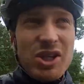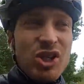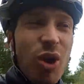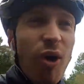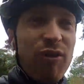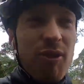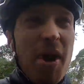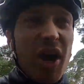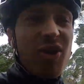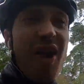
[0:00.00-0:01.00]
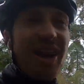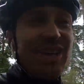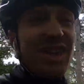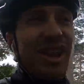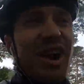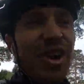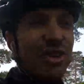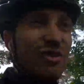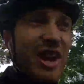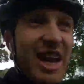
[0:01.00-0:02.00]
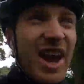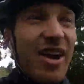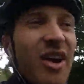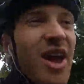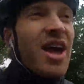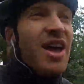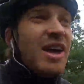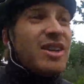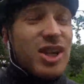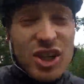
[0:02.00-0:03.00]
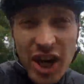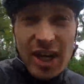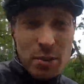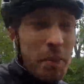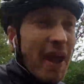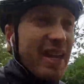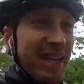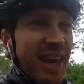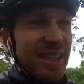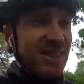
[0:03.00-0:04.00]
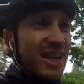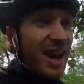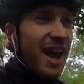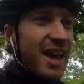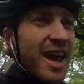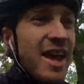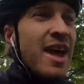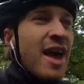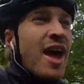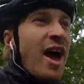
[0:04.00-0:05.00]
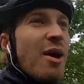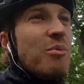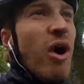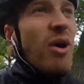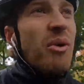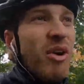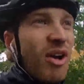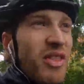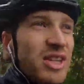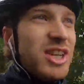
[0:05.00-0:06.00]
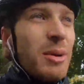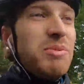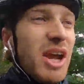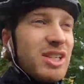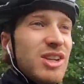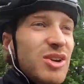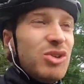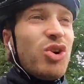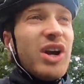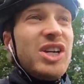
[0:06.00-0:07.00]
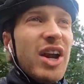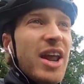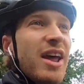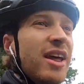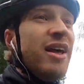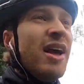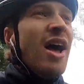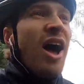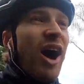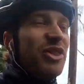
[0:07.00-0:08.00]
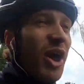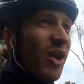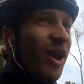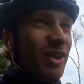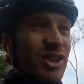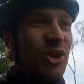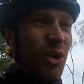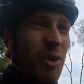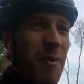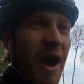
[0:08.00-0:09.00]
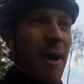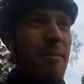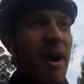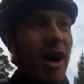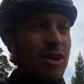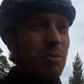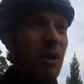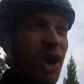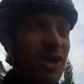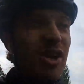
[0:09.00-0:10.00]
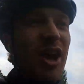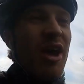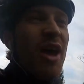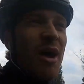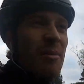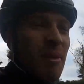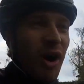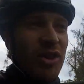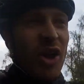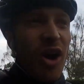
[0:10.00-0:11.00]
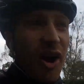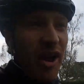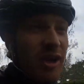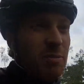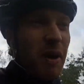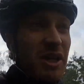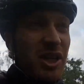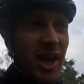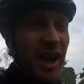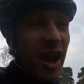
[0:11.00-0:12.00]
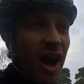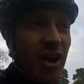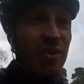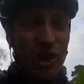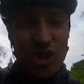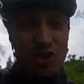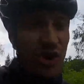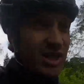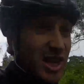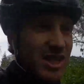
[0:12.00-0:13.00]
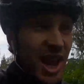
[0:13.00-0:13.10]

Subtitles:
sore from her crash in the last video, so she is baking today. And while we're on the subject of nutrition, I don't like to talk about it much, because my diet is basically an unrestricted